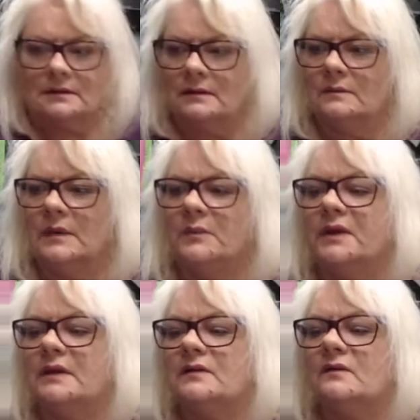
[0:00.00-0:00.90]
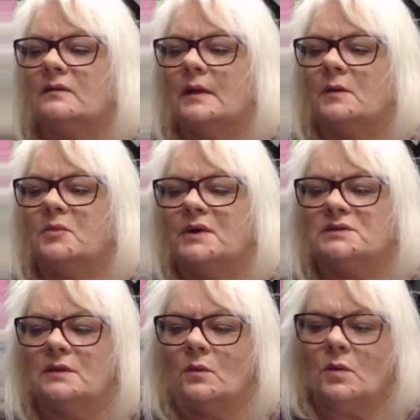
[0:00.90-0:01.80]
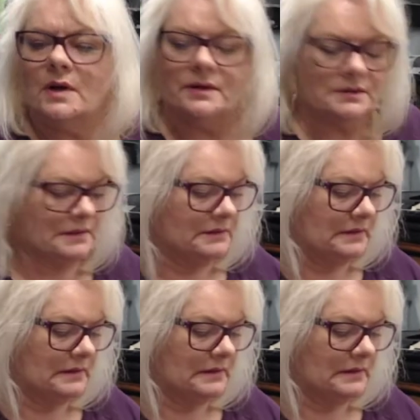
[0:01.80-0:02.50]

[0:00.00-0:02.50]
Let me put this brush in the water since